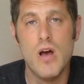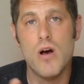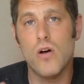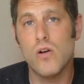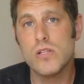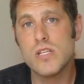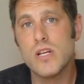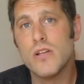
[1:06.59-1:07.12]

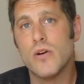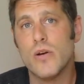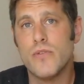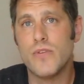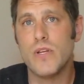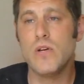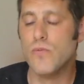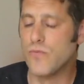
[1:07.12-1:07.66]
Also though,
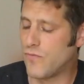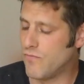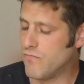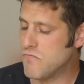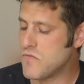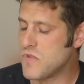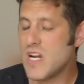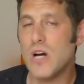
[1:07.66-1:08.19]
if you've
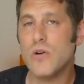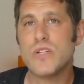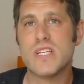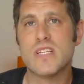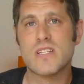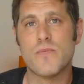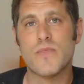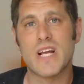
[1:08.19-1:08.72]

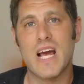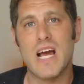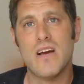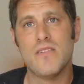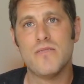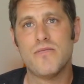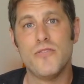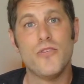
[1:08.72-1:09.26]
noticed something
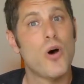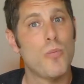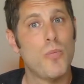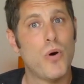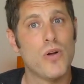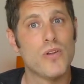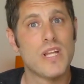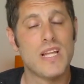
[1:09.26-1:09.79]
I've not
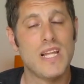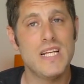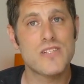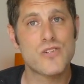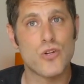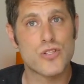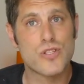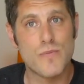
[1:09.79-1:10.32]
put on the
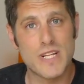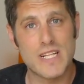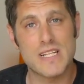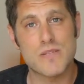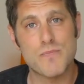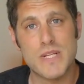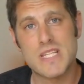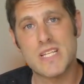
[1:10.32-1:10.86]
list or something
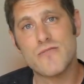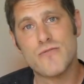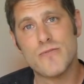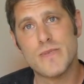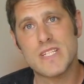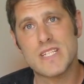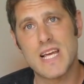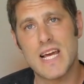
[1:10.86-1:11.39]
that's missing from
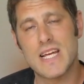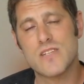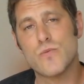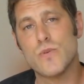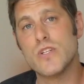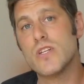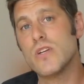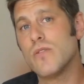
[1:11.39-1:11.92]
this case
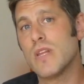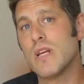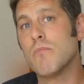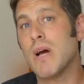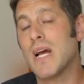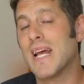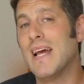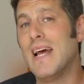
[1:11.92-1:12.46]
which you think
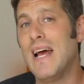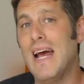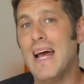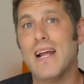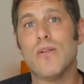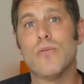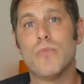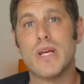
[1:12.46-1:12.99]
might
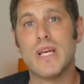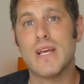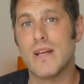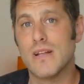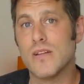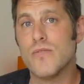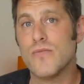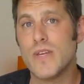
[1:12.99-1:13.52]
help me
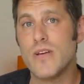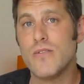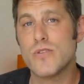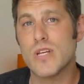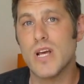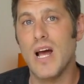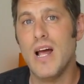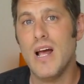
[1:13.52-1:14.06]
in the
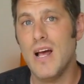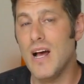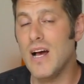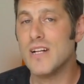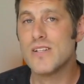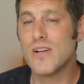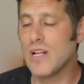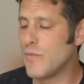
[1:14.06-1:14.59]
future,
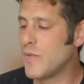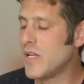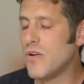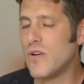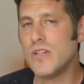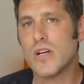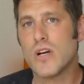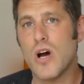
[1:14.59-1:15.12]
do let me know
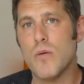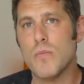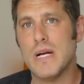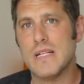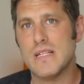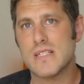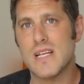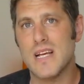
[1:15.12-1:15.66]
in the
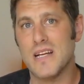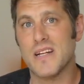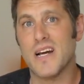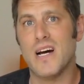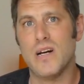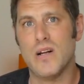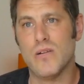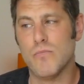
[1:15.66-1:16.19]
comments and
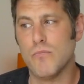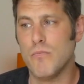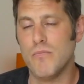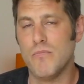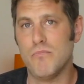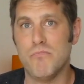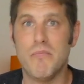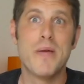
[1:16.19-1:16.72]
I'll
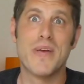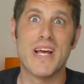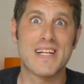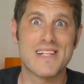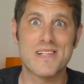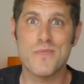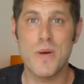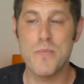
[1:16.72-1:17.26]
maybe add
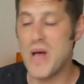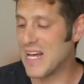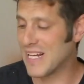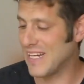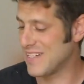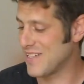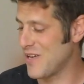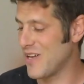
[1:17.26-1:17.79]
it to my pack,
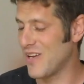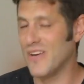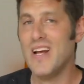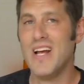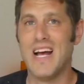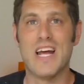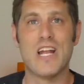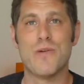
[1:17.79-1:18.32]
I don't know,
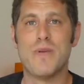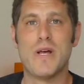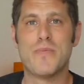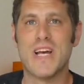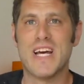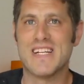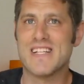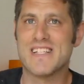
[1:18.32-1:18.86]
and I'll
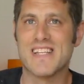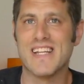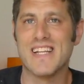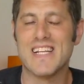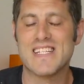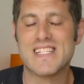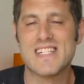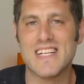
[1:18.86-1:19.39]
maybe add it to the
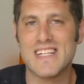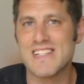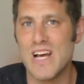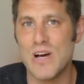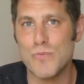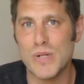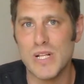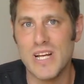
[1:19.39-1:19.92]
list
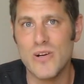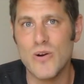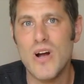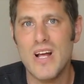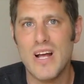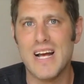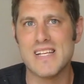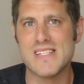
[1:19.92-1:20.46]
down below
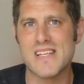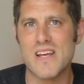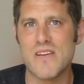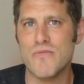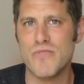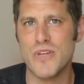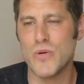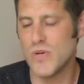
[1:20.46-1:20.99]
as a
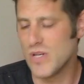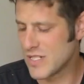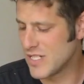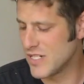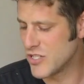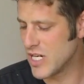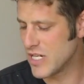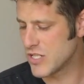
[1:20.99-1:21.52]
viewer
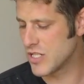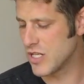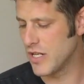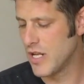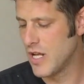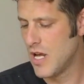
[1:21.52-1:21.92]
suggestion.